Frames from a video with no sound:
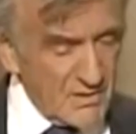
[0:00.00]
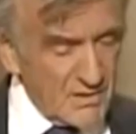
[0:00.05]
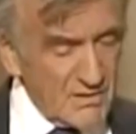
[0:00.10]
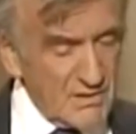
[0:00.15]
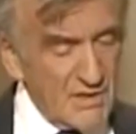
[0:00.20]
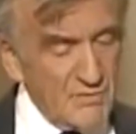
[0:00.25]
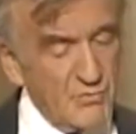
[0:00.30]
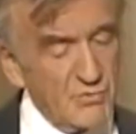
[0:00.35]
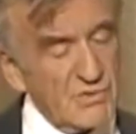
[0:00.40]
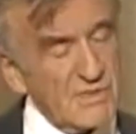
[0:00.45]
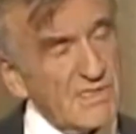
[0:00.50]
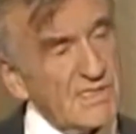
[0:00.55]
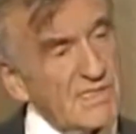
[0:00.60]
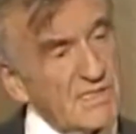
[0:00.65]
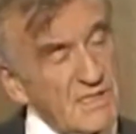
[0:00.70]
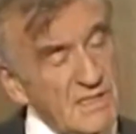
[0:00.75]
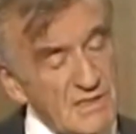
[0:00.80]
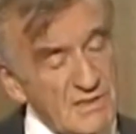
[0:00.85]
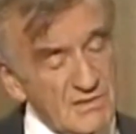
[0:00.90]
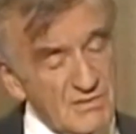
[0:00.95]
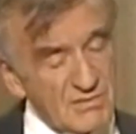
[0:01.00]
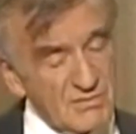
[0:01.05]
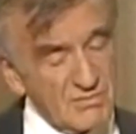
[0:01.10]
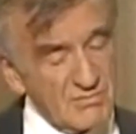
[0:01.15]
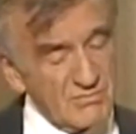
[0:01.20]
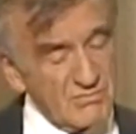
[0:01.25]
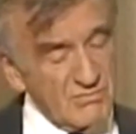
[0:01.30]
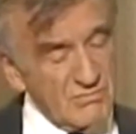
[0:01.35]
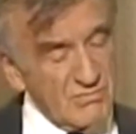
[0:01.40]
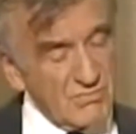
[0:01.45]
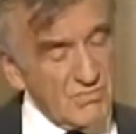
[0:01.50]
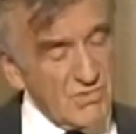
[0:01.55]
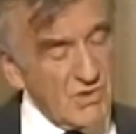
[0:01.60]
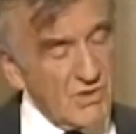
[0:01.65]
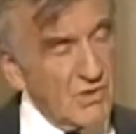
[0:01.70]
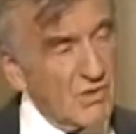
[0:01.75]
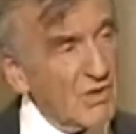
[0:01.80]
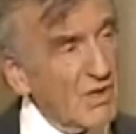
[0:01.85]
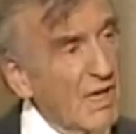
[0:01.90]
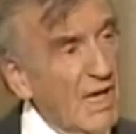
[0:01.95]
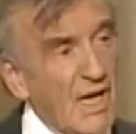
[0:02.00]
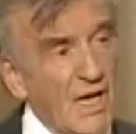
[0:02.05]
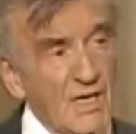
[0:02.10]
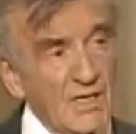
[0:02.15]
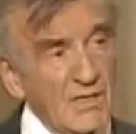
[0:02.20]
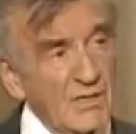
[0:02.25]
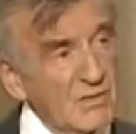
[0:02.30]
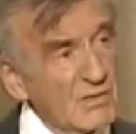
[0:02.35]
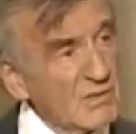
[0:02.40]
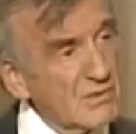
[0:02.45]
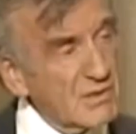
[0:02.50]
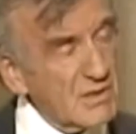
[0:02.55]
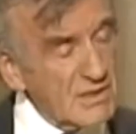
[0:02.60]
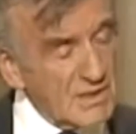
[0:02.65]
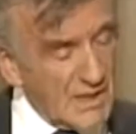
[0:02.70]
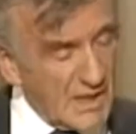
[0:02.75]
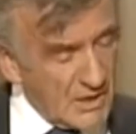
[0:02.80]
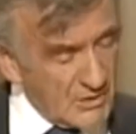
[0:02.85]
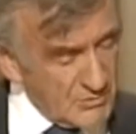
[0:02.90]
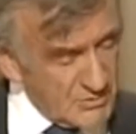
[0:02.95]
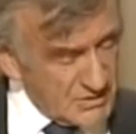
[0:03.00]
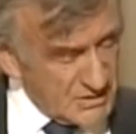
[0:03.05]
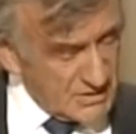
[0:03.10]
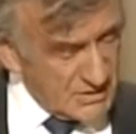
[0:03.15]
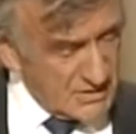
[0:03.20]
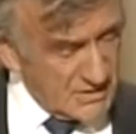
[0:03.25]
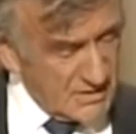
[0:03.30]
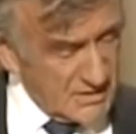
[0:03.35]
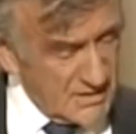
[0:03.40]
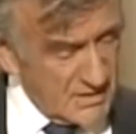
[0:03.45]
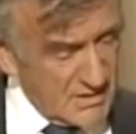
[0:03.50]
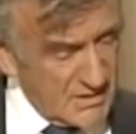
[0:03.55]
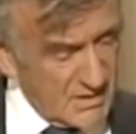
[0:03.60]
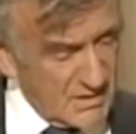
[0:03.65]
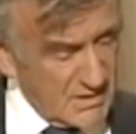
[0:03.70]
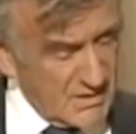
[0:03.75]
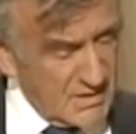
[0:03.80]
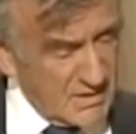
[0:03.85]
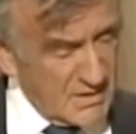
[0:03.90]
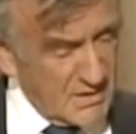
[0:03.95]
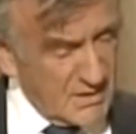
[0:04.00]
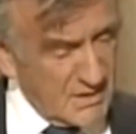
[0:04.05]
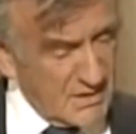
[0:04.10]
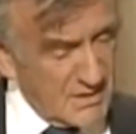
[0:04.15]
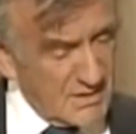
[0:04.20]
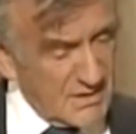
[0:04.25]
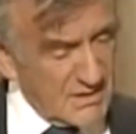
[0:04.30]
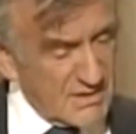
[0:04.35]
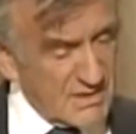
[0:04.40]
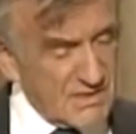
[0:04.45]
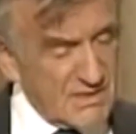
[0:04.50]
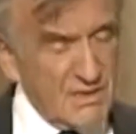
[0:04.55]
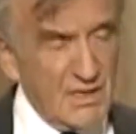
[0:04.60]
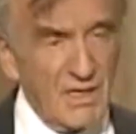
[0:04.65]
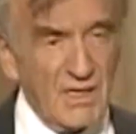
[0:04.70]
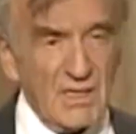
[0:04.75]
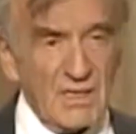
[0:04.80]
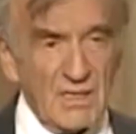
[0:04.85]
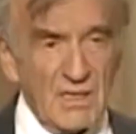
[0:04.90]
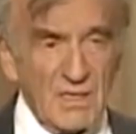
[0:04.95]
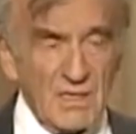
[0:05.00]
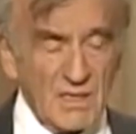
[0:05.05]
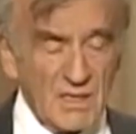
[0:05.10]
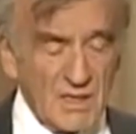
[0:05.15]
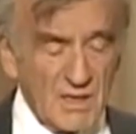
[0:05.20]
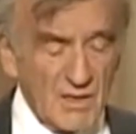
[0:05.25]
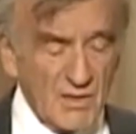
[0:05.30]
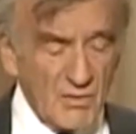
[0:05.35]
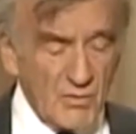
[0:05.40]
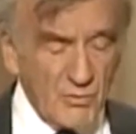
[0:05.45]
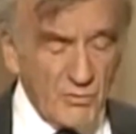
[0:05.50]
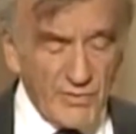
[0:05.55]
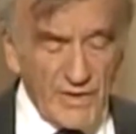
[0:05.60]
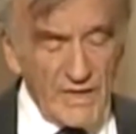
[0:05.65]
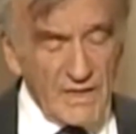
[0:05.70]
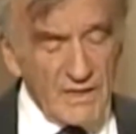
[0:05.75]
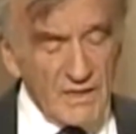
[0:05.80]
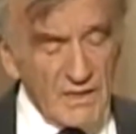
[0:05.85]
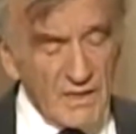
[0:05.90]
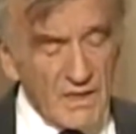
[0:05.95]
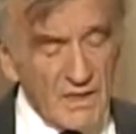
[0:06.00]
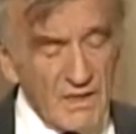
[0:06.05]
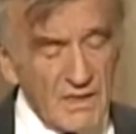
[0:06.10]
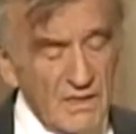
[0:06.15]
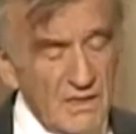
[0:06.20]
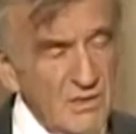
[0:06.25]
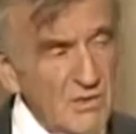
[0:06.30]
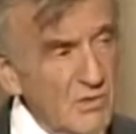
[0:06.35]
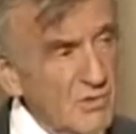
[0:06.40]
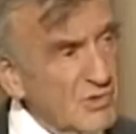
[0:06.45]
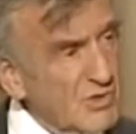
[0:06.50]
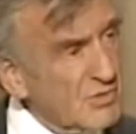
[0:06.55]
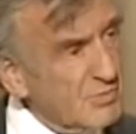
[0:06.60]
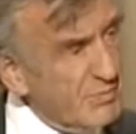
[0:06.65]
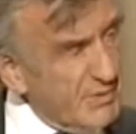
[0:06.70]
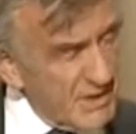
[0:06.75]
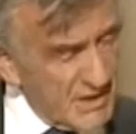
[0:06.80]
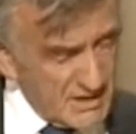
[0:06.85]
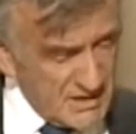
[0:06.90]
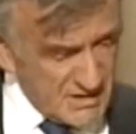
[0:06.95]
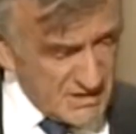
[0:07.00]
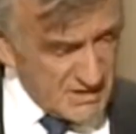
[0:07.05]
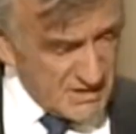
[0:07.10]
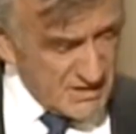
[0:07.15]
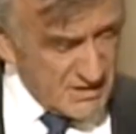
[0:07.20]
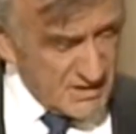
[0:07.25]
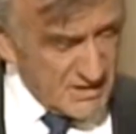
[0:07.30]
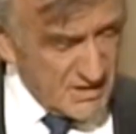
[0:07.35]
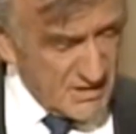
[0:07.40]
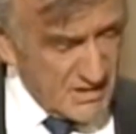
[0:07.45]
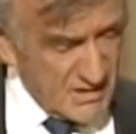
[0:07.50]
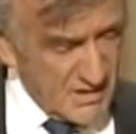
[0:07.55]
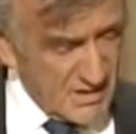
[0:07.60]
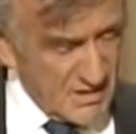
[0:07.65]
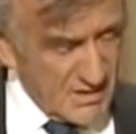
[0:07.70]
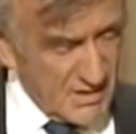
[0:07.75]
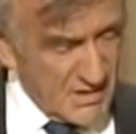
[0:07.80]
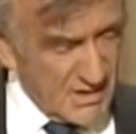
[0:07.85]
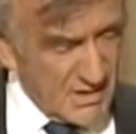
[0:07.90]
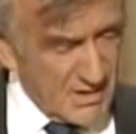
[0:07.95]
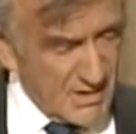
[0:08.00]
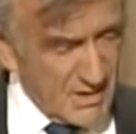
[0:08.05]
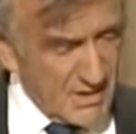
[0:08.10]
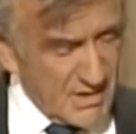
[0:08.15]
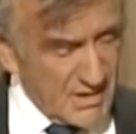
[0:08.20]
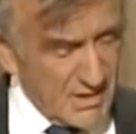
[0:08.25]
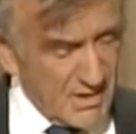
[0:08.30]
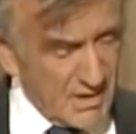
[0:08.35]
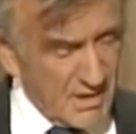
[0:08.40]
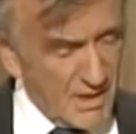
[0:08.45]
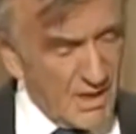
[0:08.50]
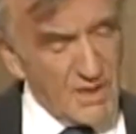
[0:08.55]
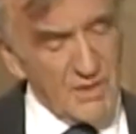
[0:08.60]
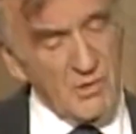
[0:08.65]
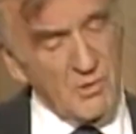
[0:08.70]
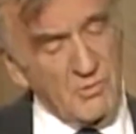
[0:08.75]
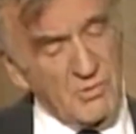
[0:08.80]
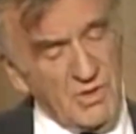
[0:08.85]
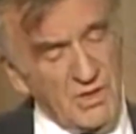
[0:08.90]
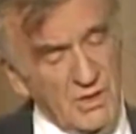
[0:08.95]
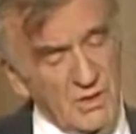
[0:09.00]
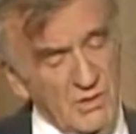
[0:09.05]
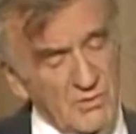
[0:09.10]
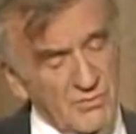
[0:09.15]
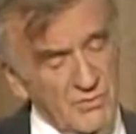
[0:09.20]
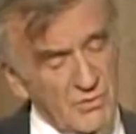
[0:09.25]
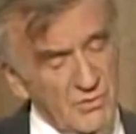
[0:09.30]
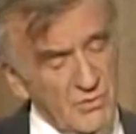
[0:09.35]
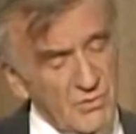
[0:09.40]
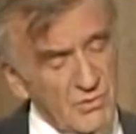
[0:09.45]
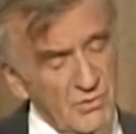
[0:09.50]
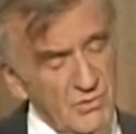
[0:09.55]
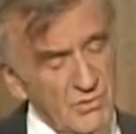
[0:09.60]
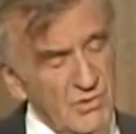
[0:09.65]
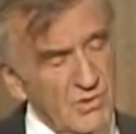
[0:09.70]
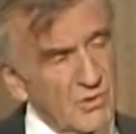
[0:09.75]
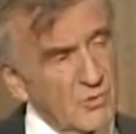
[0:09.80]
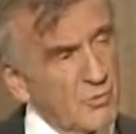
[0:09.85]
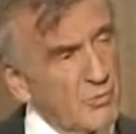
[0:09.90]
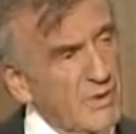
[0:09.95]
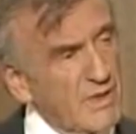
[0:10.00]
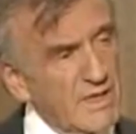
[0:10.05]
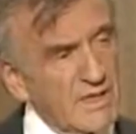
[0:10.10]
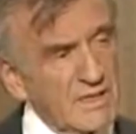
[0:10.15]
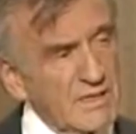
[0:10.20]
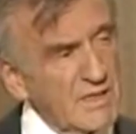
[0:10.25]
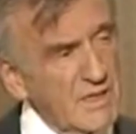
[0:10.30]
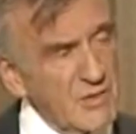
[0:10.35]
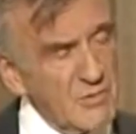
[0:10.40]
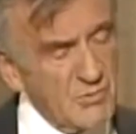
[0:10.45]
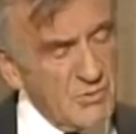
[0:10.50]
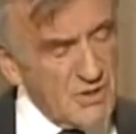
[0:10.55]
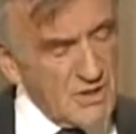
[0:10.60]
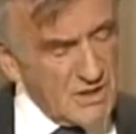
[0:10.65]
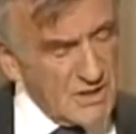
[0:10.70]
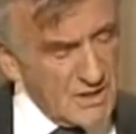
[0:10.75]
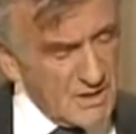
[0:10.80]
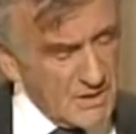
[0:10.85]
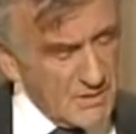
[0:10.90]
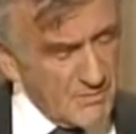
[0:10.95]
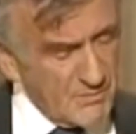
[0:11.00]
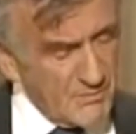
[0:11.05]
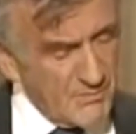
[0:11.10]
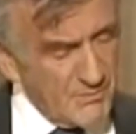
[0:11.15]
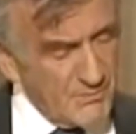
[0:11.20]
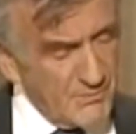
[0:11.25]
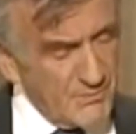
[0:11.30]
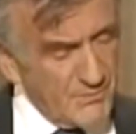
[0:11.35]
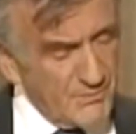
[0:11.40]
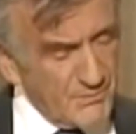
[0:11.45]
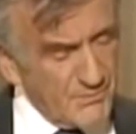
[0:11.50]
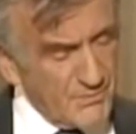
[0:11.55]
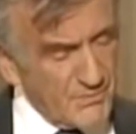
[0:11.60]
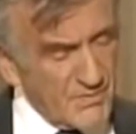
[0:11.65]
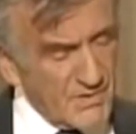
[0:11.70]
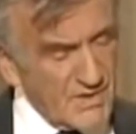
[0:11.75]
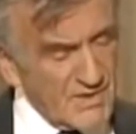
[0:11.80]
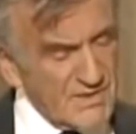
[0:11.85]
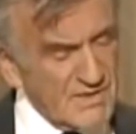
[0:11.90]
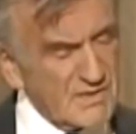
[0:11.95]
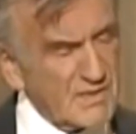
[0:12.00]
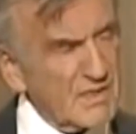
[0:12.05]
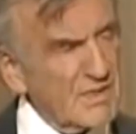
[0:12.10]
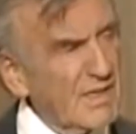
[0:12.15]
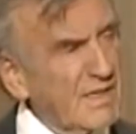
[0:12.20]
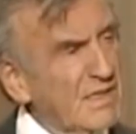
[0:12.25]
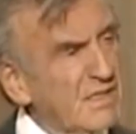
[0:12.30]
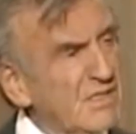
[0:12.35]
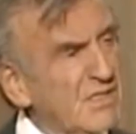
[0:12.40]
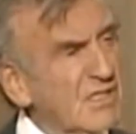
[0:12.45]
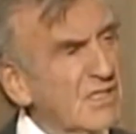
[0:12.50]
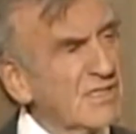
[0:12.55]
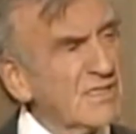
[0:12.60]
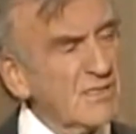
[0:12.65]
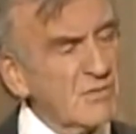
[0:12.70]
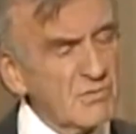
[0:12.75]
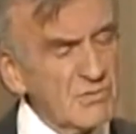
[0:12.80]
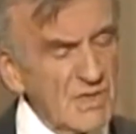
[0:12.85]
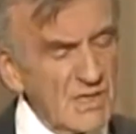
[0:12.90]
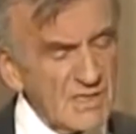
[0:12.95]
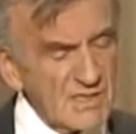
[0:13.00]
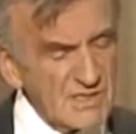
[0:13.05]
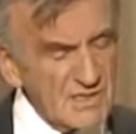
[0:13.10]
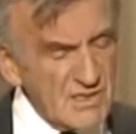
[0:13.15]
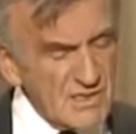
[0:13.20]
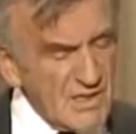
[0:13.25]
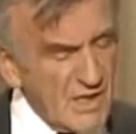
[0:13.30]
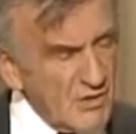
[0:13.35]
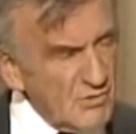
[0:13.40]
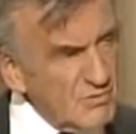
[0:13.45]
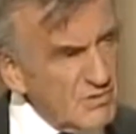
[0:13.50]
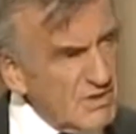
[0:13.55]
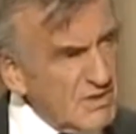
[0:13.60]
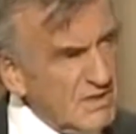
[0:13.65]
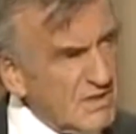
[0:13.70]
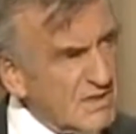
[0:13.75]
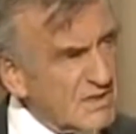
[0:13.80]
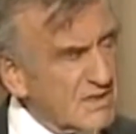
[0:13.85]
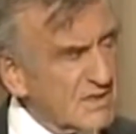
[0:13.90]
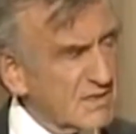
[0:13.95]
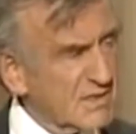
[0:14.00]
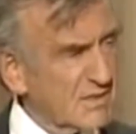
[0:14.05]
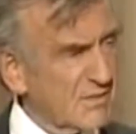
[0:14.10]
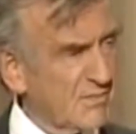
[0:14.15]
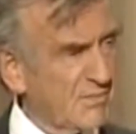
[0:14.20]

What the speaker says: they would sit or lie on the ground, staring vacantly into space, unaware of who or where they were, strangers to their surroundings.